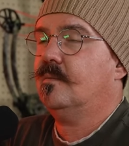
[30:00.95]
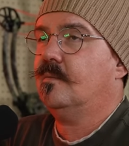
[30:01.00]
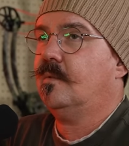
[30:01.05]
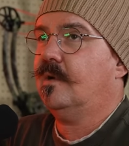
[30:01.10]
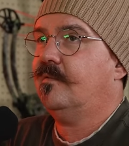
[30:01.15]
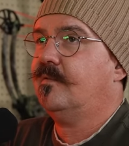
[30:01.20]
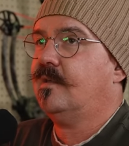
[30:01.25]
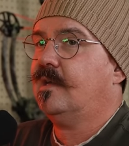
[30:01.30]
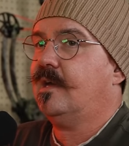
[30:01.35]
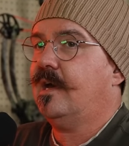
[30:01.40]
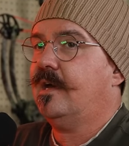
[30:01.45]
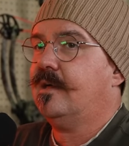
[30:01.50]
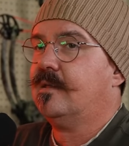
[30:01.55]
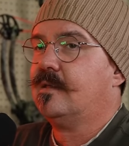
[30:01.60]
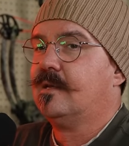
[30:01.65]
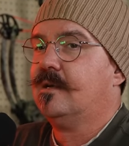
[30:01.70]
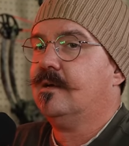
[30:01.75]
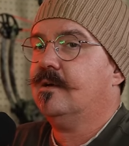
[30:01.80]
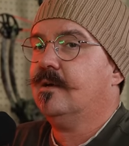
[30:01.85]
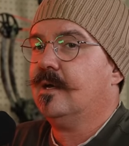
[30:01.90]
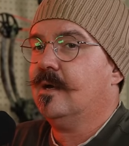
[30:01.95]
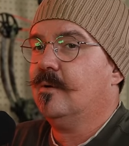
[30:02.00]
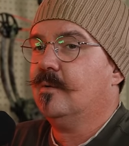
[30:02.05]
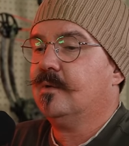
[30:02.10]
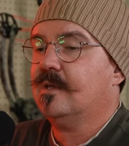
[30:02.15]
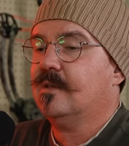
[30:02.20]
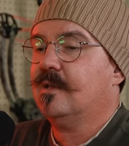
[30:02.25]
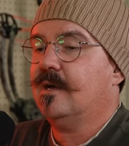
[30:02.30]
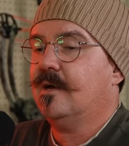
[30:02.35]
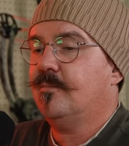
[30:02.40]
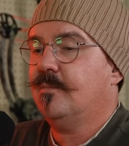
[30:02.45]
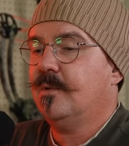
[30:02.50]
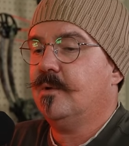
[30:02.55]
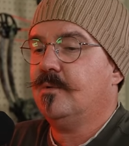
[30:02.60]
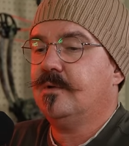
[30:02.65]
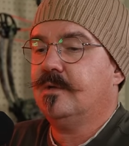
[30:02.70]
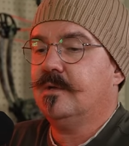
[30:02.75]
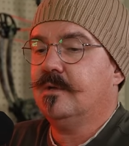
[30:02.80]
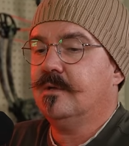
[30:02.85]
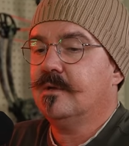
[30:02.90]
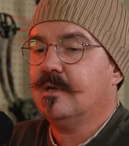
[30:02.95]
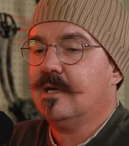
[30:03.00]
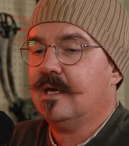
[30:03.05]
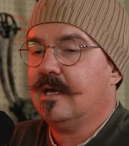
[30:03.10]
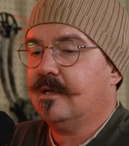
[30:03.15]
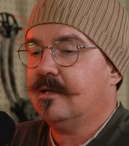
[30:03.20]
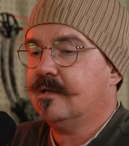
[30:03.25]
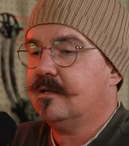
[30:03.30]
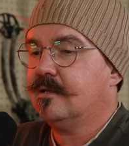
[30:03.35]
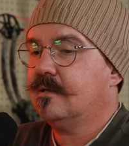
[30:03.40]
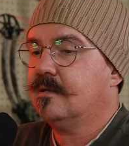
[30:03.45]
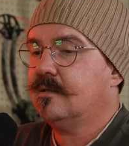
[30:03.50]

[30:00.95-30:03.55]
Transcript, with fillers: one of the guys that I hung out with a lot Milton at